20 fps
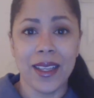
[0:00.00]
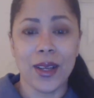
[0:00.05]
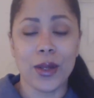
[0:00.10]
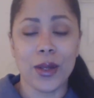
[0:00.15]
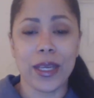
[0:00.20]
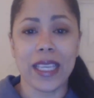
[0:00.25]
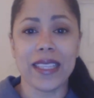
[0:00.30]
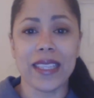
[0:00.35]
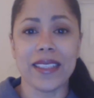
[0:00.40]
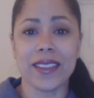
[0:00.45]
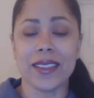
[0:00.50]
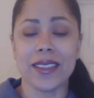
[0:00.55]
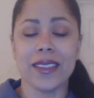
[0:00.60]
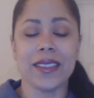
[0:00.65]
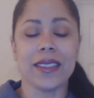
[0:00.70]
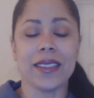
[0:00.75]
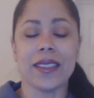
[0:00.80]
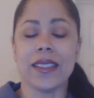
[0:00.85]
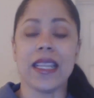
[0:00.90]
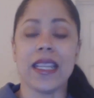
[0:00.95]
Okay,
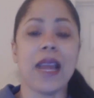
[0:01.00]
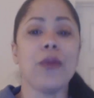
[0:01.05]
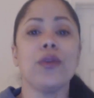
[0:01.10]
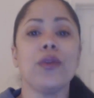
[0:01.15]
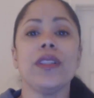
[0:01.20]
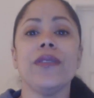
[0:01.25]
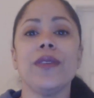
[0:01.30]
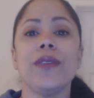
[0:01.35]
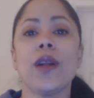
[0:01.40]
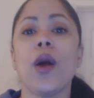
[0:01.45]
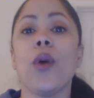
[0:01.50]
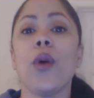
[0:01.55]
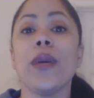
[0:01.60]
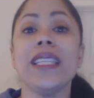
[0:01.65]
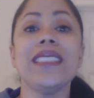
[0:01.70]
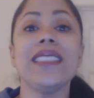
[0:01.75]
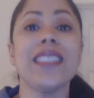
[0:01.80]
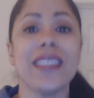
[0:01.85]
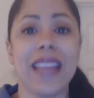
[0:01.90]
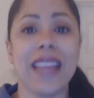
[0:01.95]
there, and I won't even go
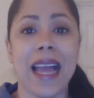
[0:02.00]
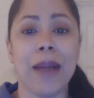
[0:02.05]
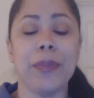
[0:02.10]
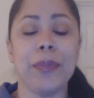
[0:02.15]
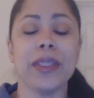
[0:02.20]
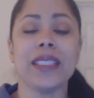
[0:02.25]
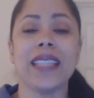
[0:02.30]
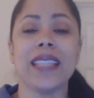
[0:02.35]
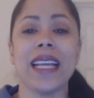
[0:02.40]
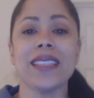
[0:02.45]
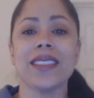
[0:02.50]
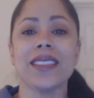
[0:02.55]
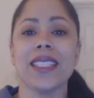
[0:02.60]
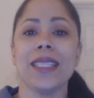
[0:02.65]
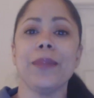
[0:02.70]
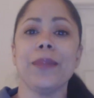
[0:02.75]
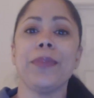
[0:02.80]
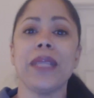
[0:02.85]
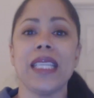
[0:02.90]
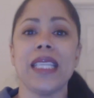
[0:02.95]
into that, but that's
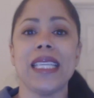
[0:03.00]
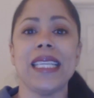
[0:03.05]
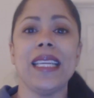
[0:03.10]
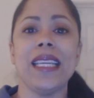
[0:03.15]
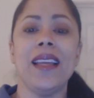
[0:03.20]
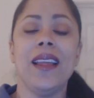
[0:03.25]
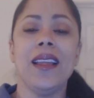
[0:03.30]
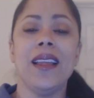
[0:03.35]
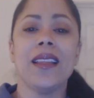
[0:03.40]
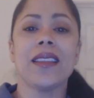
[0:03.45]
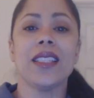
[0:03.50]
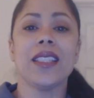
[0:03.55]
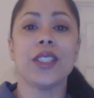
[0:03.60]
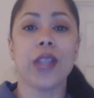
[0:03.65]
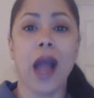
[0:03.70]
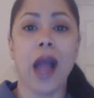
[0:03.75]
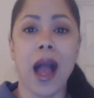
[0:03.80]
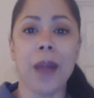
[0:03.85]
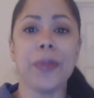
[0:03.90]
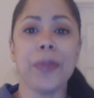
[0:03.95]
going to be the
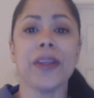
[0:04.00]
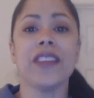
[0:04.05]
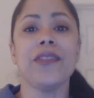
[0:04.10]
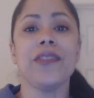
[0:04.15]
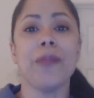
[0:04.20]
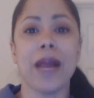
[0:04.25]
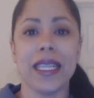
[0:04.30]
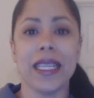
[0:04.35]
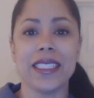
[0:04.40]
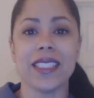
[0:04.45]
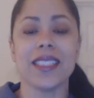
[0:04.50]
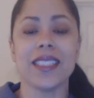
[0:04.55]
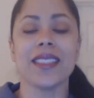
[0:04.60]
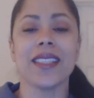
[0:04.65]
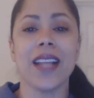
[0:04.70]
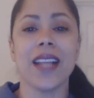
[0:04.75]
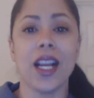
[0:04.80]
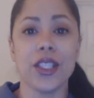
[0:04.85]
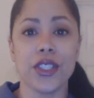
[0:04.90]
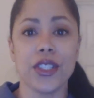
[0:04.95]
topic of my
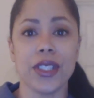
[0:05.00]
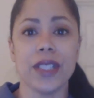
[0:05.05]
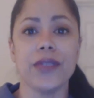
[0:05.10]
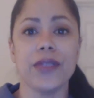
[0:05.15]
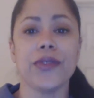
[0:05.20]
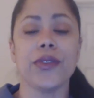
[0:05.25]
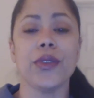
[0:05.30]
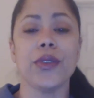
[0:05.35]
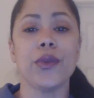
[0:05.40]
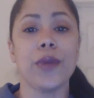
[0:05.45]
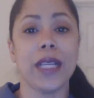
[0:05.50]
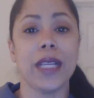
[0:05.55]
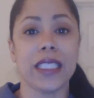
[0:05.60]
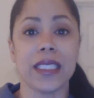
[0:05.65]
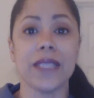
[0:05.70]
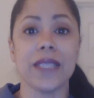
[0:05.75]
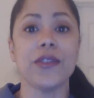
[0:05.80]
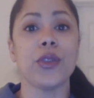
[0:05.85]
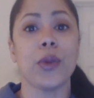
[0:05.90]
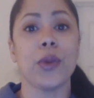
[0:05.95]
discussion for the
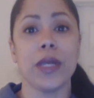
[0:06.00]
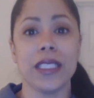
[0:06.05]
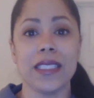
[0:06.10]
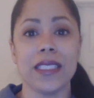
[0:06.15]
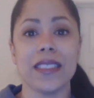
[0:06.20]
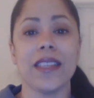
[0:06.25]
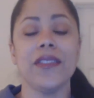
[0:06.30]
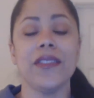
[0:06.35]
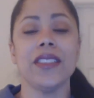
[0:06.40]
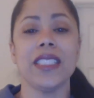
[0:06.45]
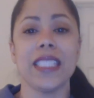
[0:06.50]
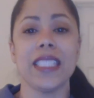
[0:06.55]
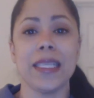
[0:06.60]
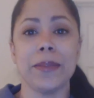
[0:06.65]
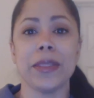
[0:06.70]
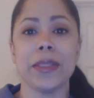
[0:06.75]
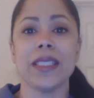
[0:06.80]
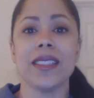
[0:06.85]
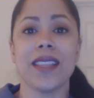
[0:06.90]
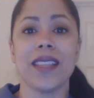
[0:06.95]
rest of twenty
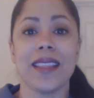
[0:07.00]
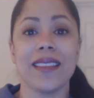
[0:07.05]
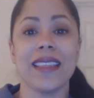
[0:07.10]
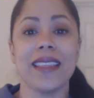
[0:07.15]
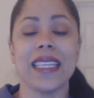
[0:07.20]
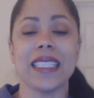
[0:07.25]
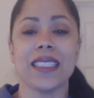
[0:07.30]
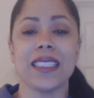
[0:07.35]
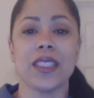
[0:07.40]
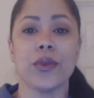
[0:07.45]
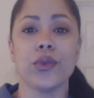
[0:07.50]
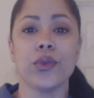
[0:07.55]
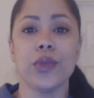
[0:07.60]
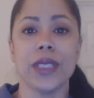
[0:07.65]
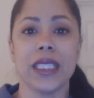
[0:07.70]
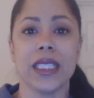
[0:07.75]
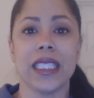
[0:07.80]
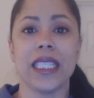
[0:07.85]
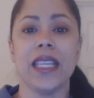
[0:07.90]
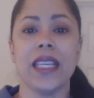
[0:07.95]
seventeen, because I think it's a
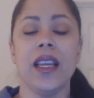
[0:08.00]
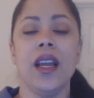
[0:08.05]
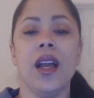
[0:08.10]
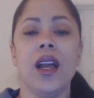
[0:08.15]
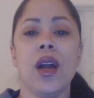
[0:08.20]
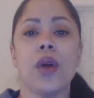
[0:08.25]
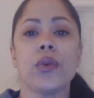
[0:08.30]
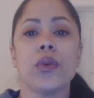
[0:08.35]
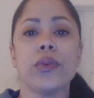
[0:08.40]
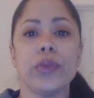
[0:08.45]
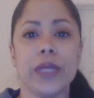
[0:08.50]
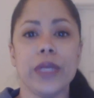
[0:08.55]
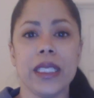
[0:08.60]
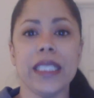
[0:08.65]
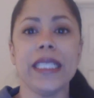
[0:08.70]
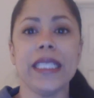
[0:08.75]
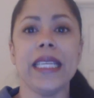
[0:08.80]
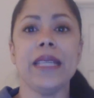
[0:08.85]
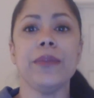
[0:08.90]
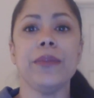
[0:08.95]
really,
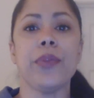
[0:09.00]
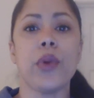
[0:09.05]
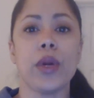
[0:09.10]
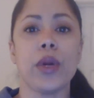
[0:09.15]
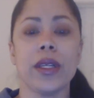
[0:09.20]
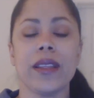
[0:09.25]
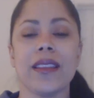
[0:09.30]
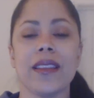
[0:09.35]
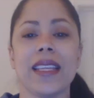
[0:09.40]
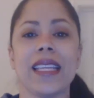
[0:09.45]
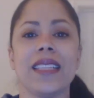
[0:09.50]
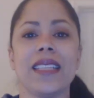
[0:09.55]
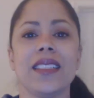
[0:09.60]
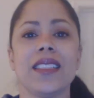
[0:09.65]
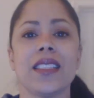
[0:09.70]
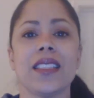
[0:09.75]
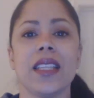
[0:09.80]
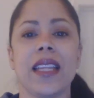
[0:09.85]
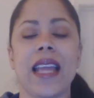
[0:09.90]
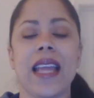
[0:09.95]
really important thing, and
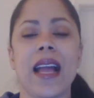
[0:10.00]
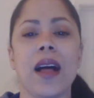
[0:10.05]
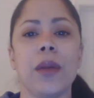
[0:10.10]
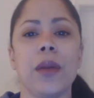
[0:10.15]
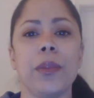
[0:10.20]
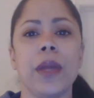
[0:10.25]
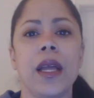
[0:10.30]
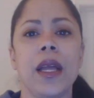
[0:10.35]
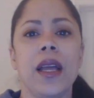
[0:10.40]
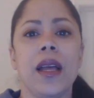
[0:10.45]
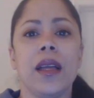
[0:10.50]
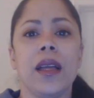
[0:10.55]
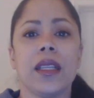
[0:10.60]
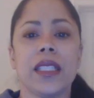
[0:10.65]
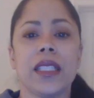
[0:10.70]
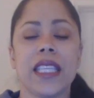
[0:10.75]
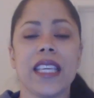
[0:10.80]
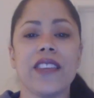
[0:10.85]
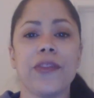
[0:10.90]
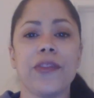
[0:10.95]
it's going to help
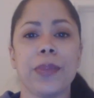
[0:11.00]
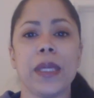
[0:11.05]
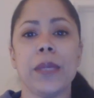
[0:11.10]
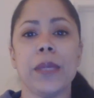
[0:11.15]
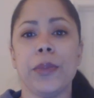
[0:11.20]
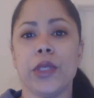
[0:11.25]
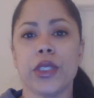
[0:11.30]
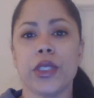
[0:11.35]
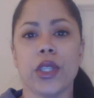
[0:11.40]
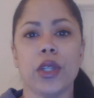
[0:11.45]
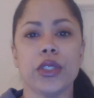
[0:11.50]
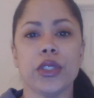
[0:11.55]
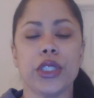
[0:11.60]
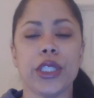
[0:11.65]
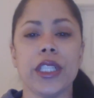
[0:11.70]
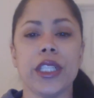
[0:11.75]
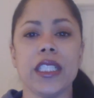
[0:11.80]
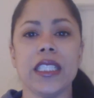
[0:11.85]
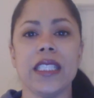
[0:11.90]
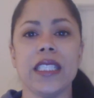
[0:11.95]
give people an
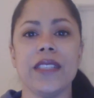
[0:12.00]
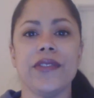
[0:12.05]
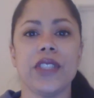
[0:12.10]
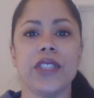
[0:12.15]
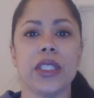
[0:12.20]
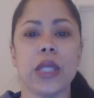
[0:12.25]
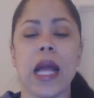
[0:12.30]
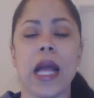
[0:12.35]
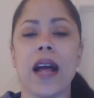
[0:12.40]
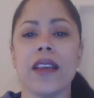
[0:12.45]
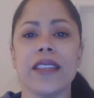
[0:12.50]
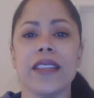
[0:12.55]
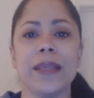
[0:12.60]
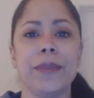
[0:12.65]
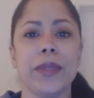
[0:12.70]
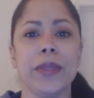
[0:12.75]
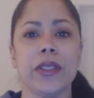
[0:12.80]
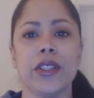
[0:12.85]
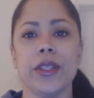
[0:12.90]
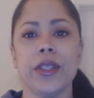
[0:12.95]
alternative to how they
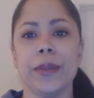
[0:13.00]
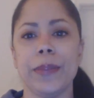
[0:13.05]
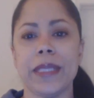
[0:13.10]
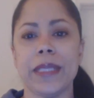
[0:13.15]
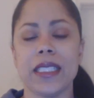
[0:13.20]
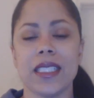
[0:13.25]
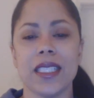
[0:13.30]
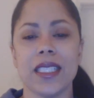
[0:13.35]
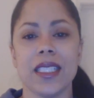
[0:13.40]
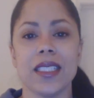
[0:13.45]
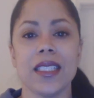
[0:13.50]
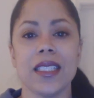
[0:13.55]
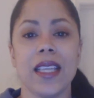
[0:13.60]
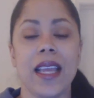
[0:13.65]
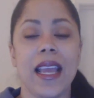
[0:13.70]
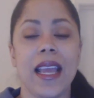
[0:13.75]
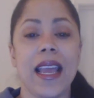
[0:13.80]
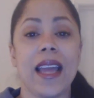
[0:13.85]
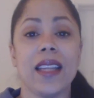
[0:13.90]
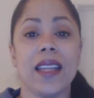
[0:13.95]
build their business,
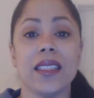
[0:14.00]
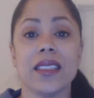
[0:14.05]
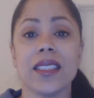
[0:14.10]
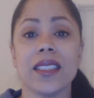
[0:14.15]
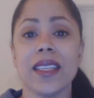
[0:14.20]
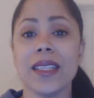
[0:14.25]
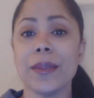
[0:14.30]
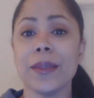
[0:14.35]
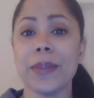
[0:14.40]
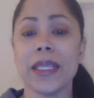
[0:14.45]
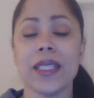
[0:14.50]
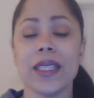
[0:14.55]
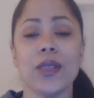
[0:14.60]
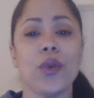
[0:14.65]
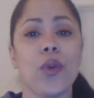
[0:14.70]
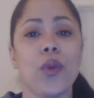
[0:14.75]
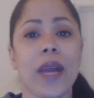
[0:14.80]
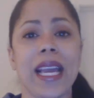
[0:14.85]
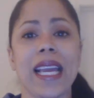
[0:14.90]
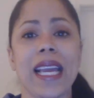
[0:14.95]
and it's going to be in
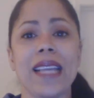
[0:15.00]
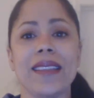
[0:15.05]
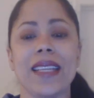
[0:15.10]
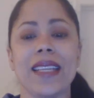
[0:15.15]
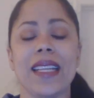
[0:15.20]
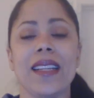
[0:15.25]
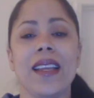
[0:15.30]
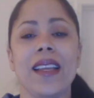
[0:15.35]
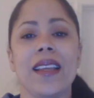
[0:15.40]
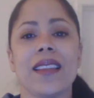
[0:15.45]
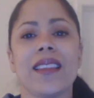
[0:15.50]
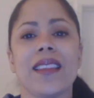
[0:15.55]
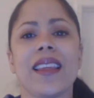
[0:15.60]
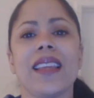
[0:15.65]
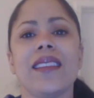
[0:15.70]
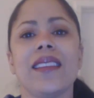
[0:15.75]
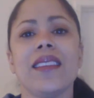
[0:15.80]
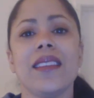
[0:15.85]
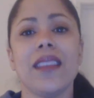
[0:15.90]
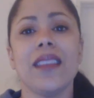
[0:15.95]
a way that
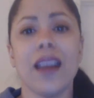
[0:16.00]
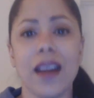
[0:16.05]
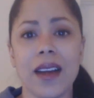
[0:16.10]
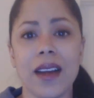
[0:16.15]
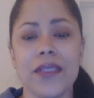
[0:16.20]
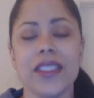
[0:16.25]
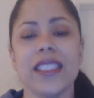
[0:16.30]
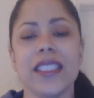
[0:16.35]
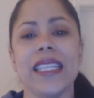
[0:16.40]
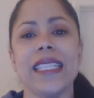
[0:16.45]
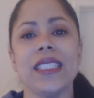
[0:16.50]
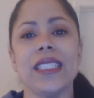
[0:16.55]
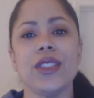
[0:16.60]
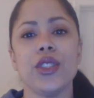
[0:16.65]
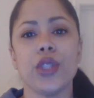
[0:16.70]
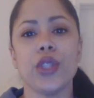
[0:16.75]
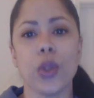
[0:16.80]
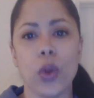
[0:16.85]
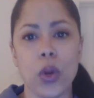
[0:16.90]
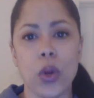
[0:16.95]
they love and they
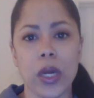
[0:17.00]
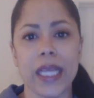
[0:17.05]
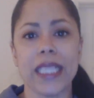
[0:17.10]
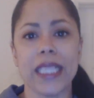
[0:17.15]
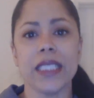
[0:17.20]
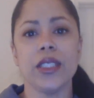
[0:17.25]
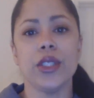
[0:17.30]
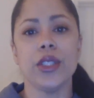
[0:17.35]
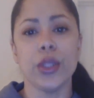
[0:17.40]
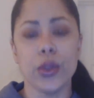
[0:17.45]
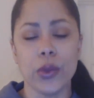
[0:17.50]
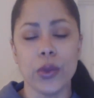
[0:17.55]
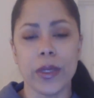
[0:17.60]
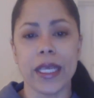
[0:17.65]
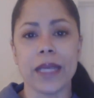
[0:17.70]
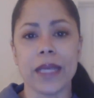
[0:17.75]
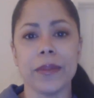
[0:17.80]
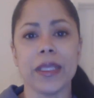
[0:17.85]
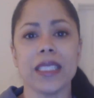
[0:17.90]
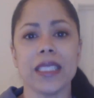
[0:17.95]
enjoy
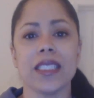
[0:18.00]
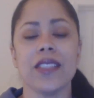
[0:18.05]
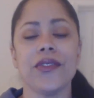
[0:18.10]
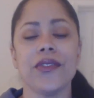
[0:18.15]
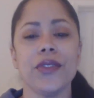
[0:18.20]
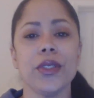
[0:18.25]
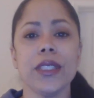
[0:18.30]
doing. Because